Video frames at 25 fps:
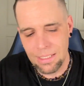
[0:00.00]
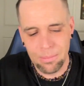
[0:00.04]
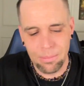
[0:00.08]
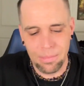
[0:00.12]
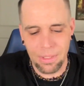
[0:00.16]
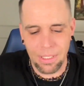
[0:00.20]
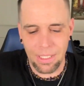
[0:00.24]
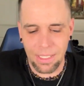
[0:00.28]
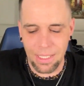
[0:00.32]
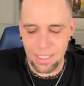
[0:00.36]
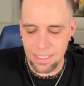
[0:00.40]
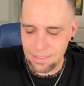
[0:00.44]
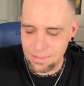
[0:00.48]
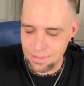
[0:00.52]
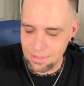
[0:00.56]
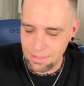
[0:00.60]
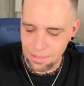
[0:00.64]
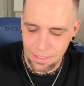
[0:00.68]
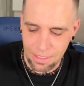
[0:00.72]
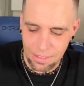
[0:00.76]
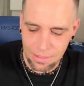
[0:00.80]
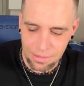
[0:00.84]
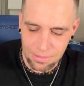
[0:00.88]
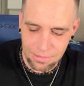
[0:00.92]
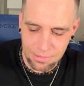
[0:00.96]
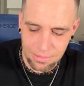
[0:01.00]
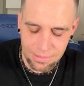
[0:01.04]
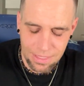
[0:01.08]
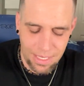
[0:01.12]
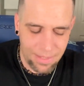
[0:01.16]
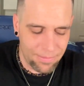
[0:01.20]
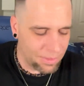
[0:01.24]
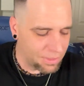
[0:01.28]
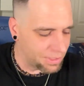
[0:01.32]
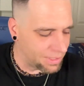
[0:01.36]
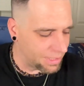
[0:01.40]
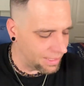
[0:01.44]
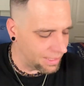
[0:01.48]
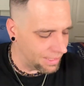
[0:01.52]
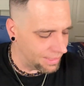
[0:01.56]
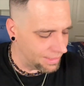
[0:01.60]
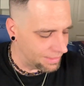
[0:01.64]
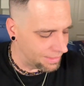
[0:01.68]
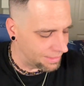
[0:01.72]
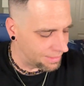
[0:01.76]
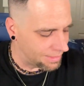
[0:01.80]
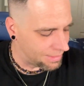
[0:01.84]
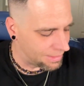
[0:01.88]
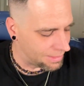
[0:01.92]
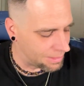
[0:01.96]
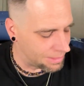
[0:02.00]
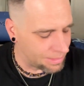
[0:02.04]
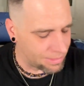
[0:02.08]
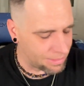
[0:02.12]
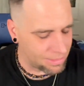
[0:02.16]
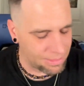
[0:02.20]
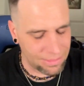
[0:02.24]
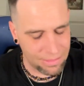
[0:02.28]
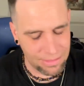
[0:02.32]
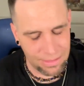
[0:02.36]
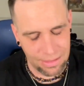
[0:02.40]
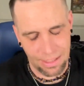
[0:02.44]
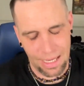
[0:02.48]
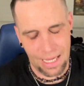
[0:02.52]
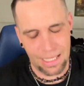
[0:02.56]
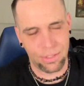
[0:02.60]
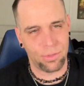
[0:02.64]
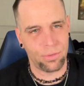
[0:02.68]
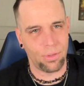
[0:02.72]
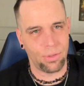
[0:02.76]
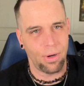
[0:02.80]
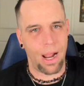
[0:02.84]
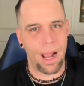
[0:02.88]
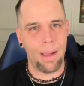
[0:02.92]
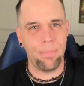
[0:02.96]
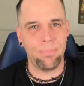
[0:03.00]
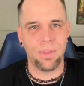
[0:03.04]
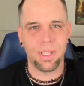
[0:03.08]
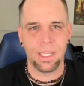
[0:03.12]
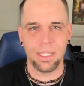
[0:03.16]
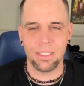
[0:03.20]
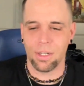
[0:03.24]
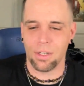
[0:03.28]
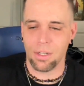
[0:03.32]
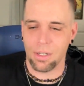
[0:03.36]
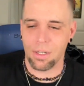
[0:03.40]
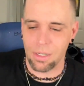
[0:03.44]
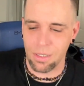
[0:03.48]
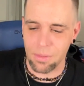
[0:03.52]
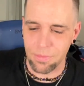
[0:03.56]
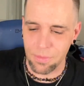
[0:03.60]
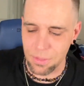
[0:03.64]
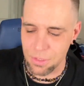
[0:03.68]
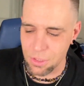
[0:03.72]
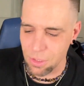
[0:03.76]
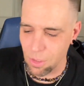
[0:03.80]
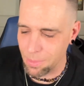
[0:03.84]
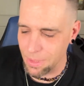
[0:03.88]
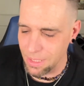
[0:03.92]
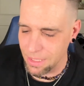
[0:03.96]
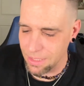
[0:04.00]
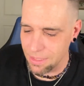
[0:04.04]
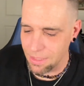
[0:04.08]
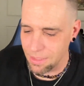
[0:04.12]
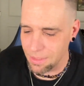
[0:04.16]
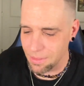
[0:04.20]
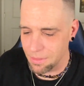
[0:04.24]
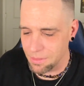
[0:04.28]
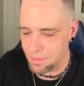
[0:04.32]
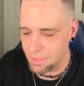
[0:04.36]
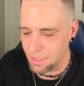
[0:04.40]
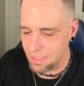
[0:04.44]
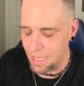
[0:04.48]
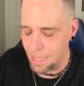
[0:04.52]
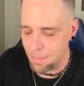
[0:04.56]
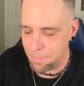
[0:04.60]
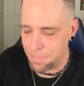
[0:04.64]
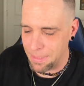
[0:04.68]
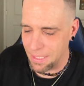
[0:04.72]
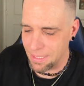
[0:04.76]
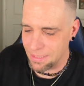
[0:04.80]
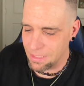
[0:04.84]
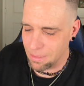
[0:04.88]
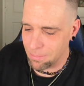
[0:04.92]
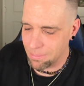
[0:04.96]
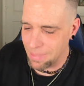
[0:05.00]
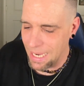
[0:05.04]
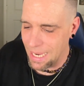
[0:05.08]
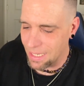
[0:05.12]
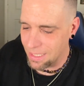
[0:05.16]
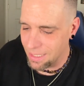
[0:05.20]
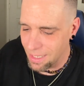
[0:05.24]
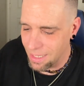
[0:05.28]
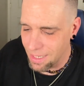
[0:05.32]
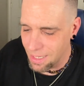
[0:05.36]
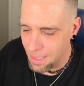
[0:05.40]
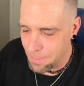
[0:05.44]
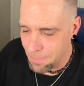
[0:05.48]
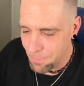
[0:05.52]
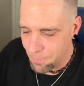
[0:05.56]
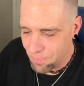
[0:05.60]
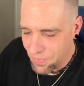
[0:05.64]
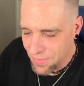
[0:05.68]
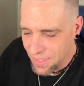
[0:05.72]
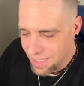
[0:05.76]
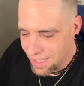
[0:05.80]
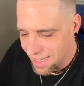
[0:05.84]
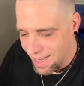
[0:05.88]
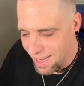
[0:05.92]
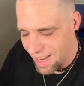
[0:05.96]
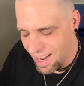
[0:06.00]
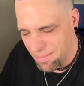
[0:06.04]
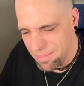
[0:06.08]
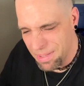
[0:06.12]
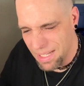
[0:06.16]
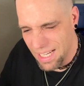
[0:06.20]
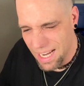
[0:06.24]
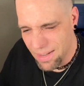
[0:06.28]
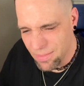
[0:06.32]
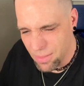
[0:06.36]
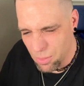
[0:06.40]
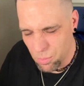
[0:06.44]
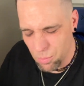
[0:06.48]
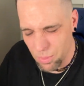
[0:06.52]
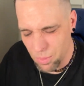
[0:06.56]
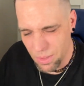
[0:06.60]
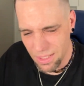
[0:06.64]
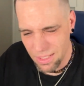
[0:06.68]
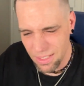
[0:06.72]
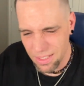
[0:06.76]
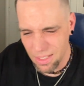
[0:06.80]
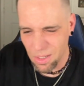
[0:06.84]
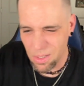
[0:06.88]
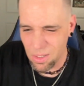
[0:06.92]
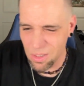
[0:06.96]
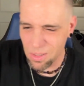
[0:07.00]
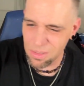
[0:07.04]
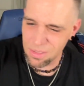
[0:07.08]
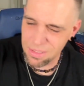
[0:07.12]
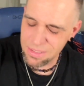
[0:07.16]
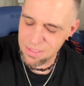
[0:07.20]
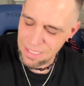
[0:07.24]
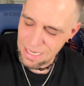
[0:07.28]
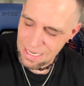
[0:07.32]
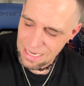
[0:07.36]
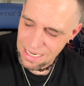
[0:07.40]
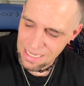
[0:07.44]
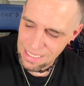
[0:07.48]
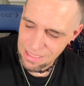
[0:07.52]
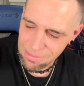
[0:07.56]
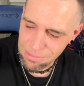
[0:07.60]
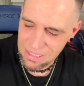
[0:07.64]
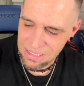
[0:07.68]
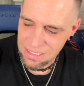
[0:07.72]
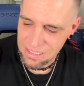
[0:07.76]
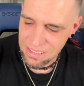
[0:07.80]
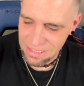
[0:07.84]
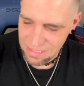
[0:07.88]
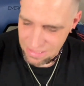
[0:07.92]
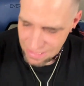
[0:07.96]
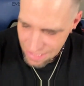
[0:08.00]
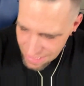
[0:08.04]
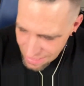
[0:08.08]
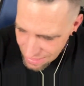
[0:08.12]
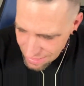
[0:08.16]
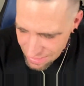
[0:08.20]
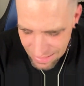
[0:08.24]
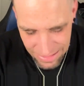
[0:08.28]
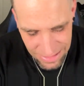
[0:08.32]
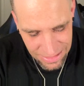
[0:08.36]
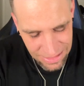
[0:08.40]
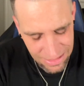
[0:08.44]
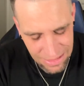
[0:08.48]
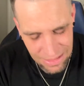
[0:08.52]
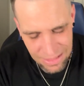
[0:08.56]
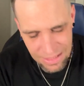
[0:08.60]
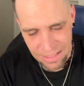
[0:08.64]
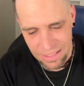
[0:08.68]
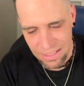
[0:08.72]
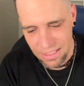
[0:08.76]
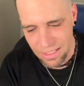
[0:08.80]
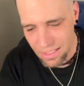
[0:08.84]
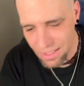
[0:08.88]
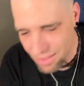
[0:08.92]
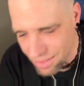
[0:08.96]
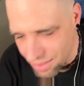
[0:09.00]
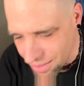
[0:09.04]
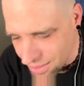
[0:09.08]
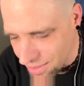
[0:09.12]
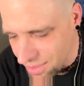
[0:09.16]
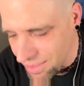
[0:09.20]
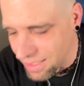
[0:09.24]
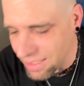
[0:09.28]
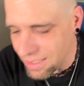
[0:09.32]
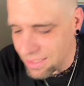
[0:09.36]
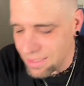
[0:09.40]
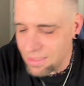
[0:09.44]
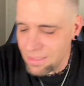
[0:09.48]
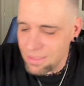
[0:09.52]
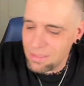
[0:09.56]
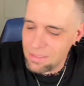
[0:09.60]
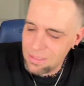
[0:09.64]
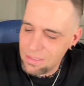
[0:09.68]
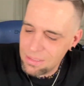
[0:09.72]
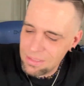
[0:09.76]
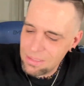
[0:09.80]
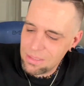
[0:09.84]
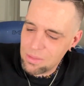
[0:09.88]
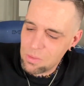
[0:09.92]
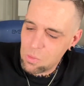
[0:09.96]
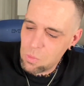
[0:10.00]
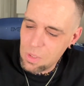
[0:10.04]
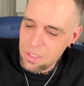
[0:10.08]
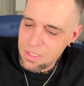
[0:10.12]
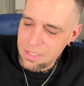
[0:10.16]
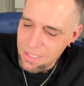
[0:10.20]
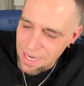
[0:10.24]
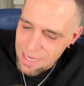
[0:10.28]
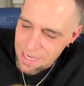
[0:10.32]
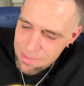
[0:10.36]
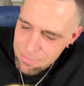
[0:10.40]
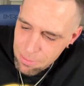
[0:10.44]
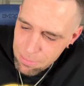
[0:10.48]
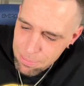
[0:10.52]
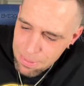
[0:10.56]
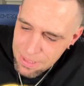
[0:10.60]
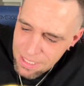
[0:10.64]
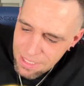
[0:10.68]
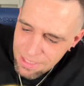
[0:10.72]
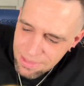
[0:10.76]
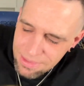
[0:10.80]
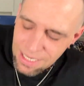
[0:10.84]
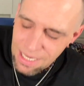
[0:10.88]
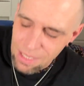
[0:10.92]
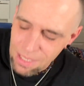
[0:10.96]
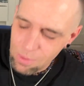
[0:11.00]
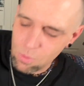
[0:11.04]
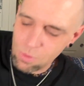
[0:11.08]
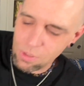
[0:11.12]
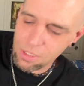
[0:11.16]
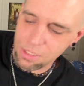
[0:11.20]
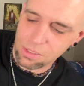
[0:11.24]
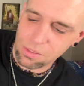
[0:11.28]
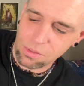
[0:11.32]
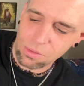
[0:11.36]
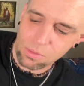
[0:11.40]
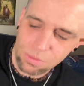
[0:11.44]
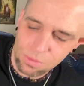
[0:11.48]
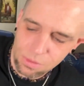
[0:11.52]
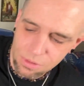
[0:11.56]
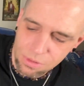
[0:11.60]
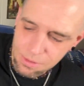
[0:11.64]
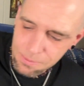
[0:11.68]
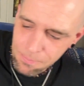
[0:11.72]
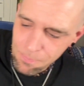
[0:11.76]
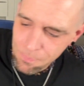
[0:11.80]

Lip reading: But, ever since I dropped the guitar for so many years and I picked it back up, I've been having a really hard time settling on what type of pick that I want to use.